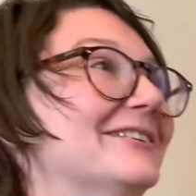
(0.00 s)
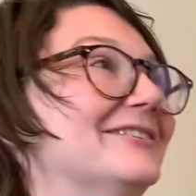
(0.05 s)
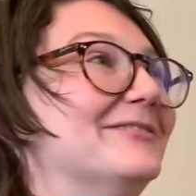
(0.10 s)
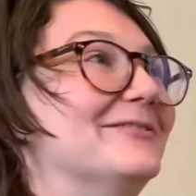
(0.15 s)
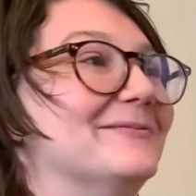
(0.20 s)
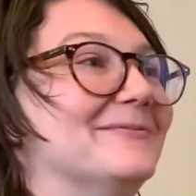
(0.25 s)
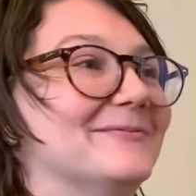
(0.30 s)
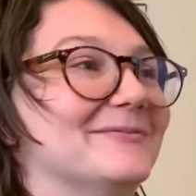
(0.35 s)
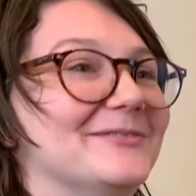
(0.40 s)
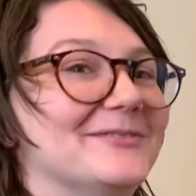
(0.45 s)

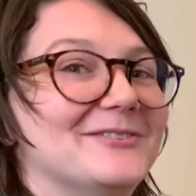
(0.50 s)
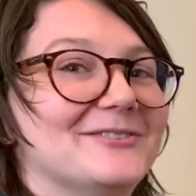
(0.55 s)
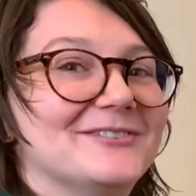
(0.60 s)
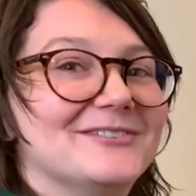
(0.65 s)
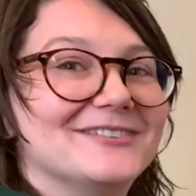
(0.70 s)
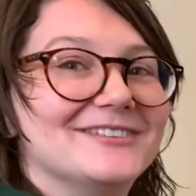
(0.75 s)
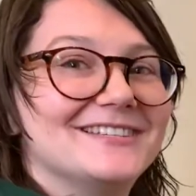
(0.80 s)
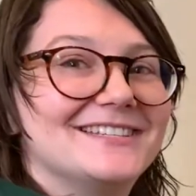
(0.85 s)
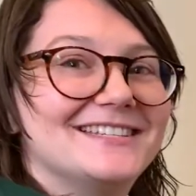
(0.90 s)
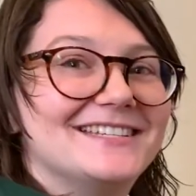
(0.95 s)

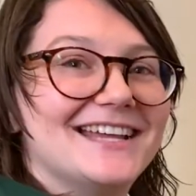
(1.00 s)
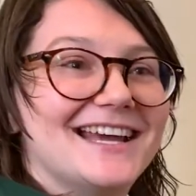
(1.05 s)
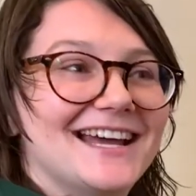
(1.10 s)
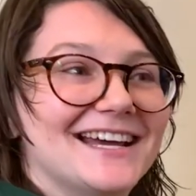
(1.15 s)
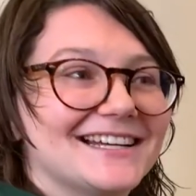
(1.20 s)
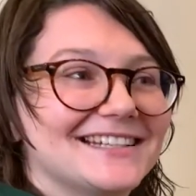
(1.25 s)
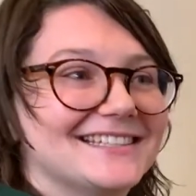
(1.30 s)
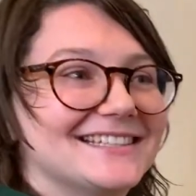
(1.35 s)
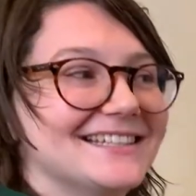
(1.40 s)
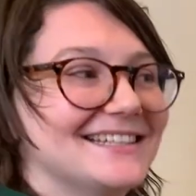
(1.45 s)

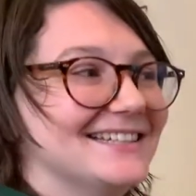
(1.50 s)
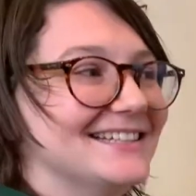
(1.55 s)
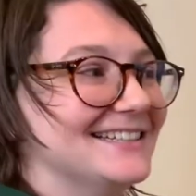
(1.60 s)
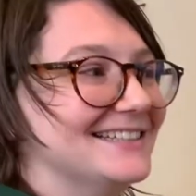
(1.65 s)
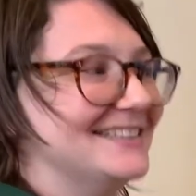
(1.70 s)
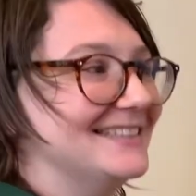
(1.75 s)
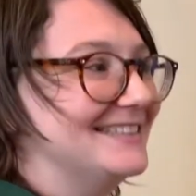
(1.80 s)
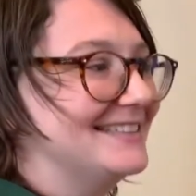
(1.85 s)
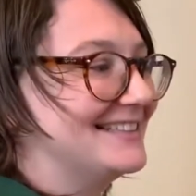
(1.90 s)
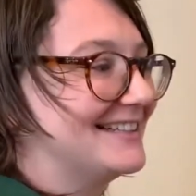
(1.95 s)
business.
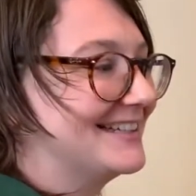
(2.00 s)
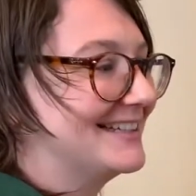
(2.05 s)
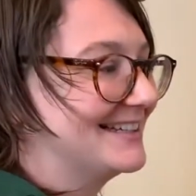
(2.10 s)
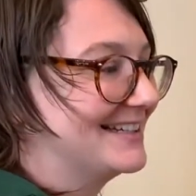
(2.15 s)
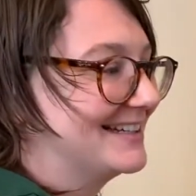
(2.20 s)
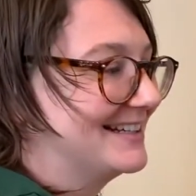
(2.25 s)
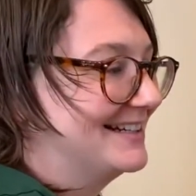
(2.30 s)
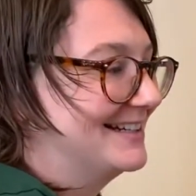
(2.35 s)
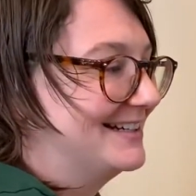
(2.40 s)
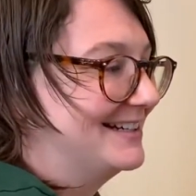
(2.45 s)

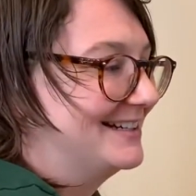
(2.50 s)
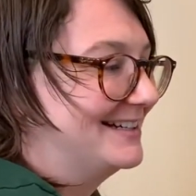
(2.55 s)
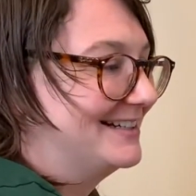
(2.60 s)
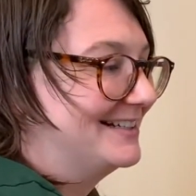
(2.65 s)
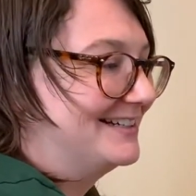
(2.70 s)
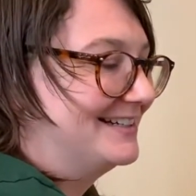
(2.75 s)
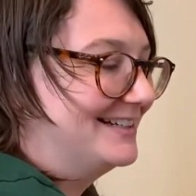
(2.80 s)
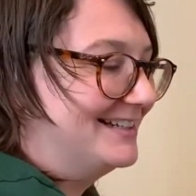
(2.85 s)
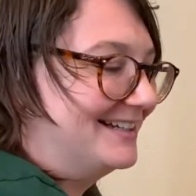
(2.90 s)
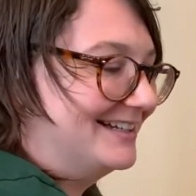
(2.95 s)

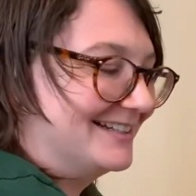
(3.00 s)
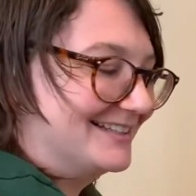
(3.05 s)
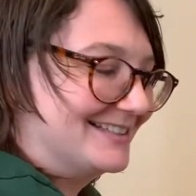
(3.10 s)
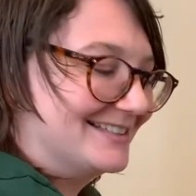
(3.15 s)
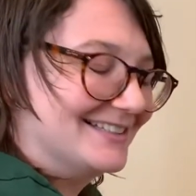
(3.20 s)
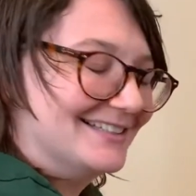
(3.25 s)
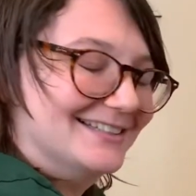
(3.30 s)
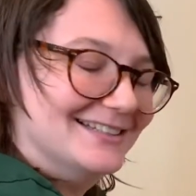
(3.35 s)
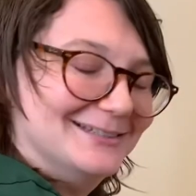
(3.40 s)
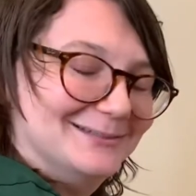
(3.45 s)
Business.
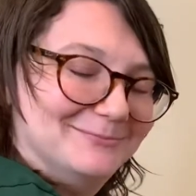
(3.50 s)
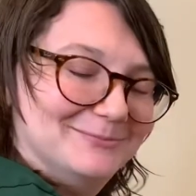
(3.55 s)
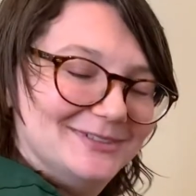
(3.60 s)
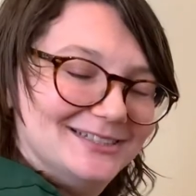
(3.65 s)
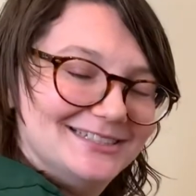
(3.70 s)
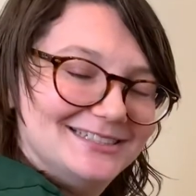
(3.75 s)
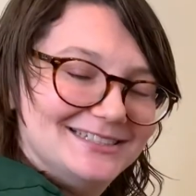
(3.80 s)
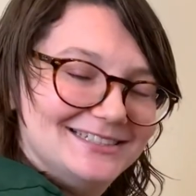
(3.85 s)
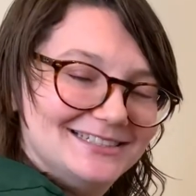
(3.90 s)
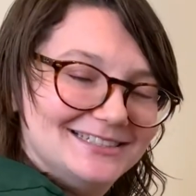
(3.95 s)
Excellent
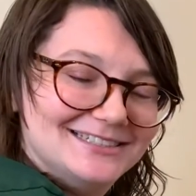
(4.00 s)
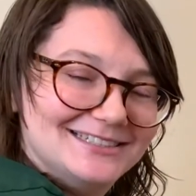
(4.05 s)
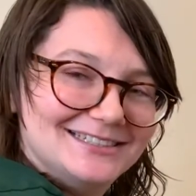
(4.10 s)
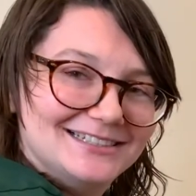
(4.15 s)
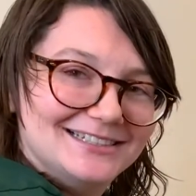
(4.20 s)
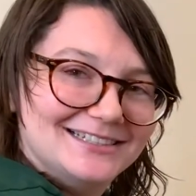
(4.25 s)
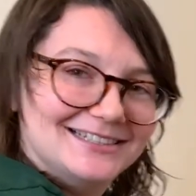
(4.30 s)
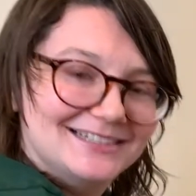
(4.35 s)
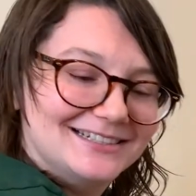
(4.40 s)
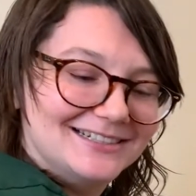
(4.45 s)
business. Okay,
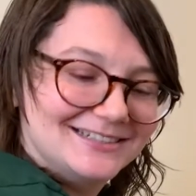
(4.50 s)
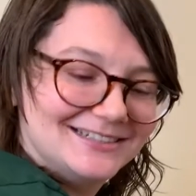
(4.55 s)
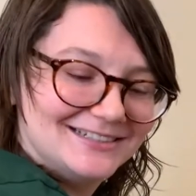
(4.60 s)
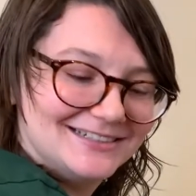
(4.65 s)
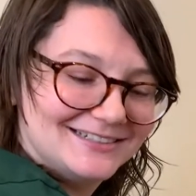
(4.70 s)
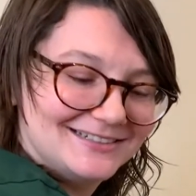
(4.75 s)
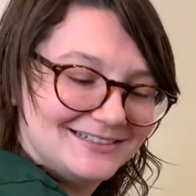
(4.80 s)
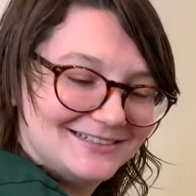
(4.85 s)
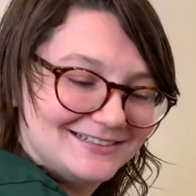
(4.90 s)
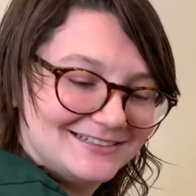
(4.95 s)
but like and
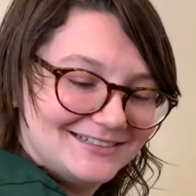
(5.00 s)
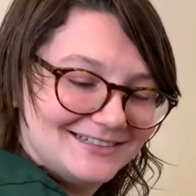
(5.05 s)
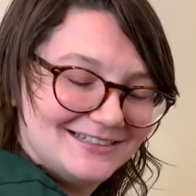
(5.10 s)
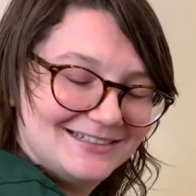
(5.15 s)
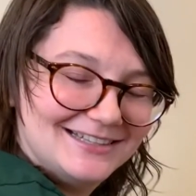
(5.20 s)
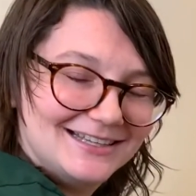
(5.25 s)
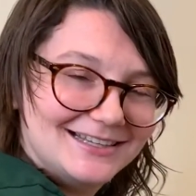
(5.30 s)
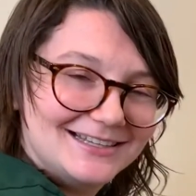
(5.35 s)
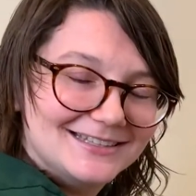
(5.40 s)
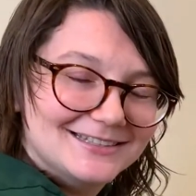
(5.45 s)
subscribe.
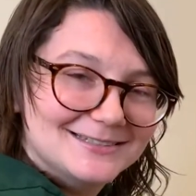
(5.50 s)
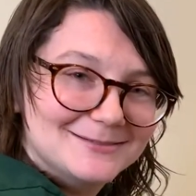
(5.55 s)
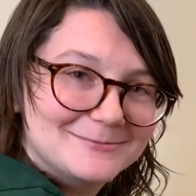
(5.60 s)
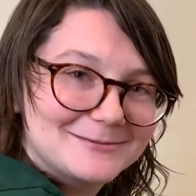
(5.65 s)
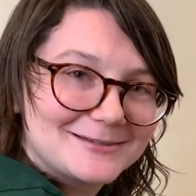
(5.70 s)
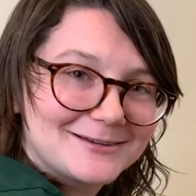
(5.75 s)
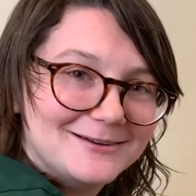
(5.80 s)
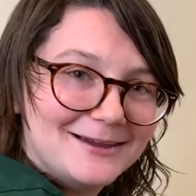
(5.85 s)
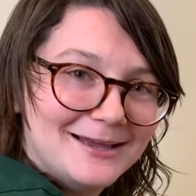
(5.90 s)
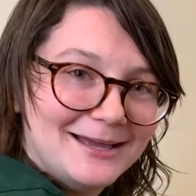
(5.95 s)
Like and
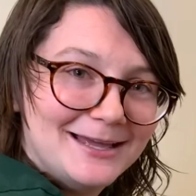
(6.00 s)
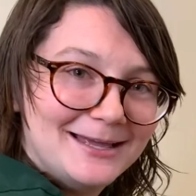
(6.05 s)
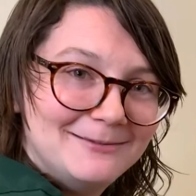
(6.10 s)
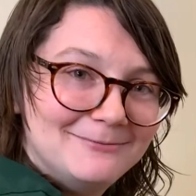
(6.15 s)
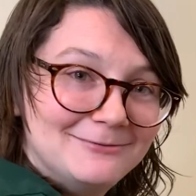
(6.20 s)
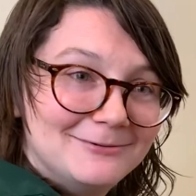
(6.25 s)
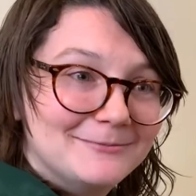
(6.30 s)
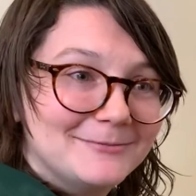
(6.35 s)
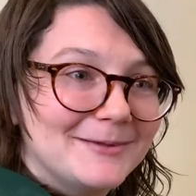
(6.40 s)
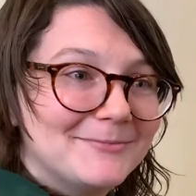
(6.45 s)
subscribe.
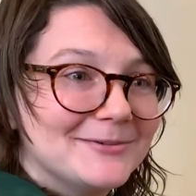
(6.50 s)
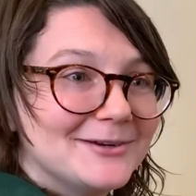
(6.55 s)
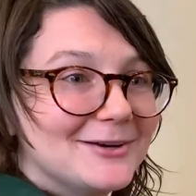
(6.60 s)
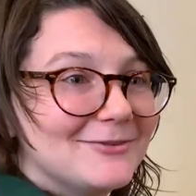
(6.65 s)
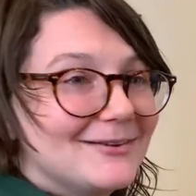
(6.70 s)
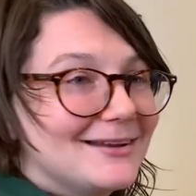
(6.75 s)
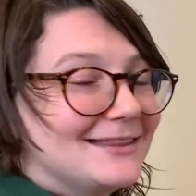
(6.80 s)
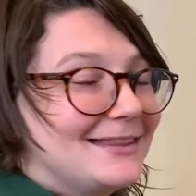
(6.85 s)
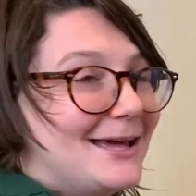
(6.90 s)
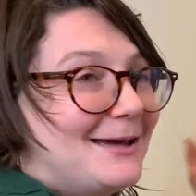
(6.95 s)
Remember to
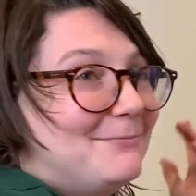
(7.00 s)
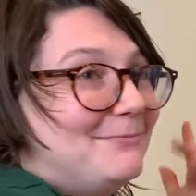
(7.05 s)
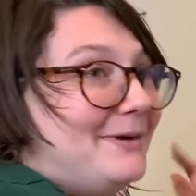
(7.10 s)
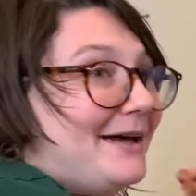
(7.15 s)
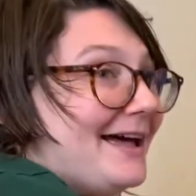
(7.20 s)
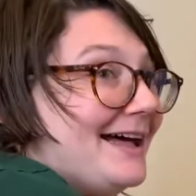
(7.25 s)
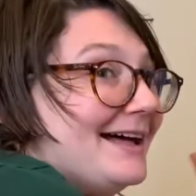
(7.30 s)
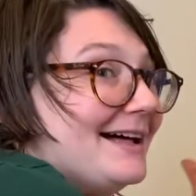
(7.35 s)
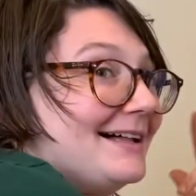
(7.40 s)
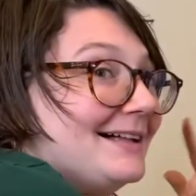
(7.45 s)
ring that
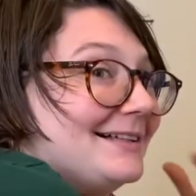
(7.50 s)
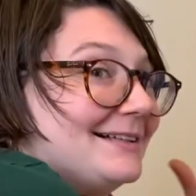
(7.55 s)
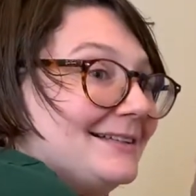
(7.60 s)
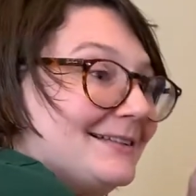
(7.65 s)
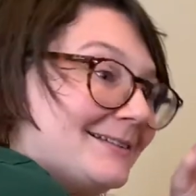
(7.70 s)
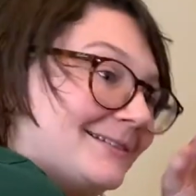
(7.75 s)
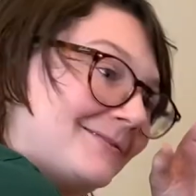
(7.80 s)
bell.